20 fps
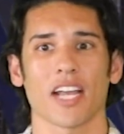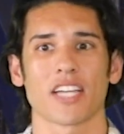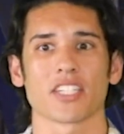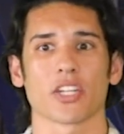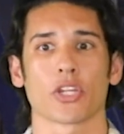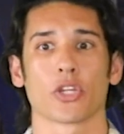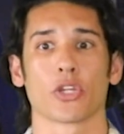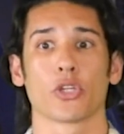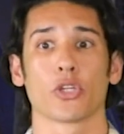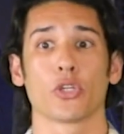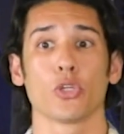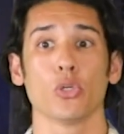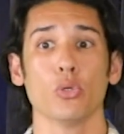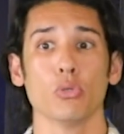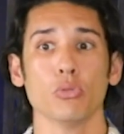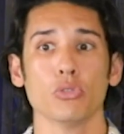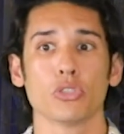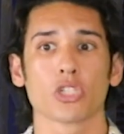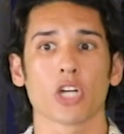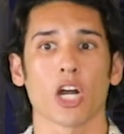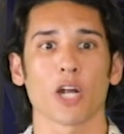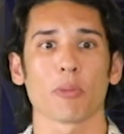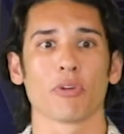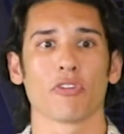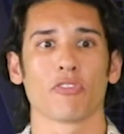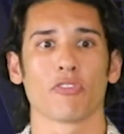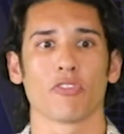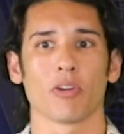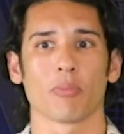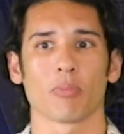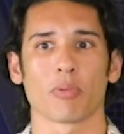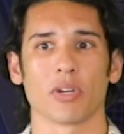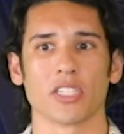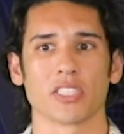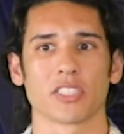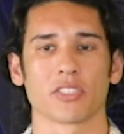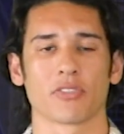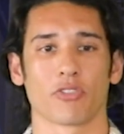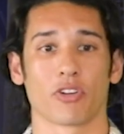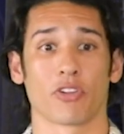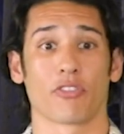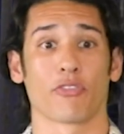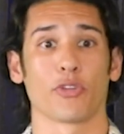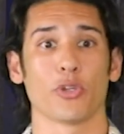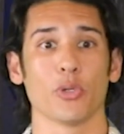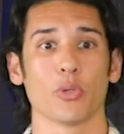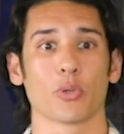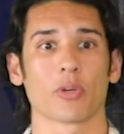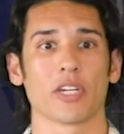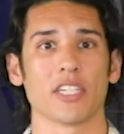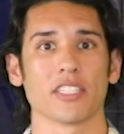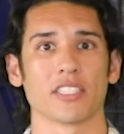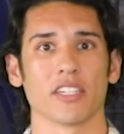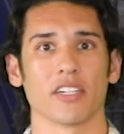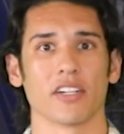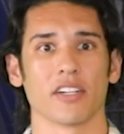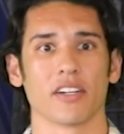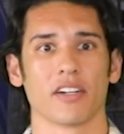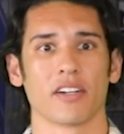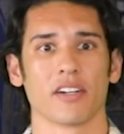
has a huge carbon footprint for a few reasons.